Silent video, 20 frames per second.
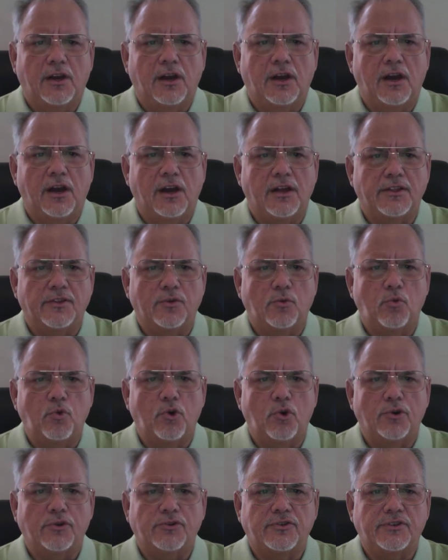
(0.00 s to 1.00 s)
the
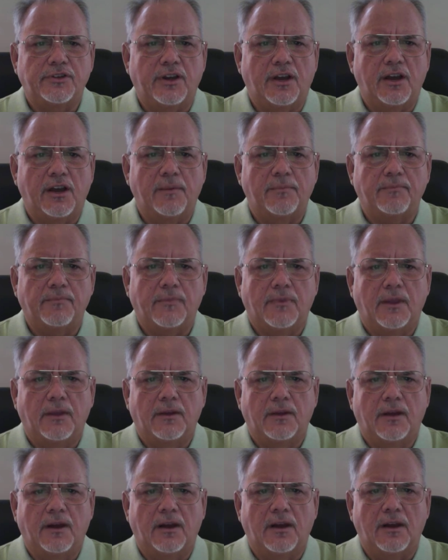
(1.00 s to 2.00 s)
word
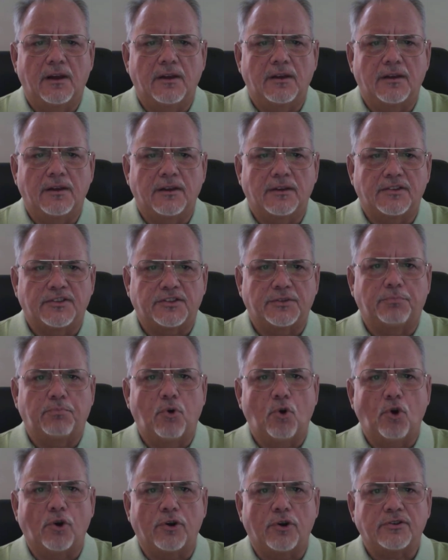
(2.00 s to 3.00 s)

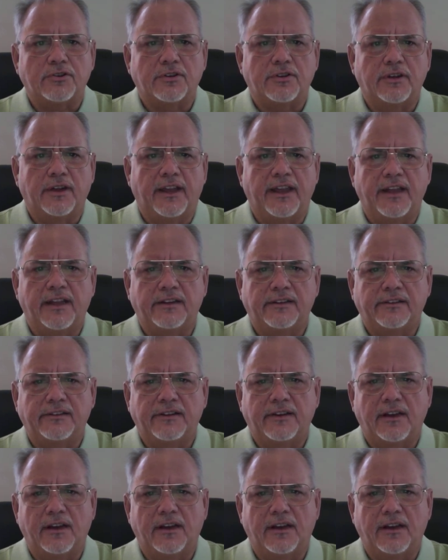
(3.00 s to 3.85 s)
support and,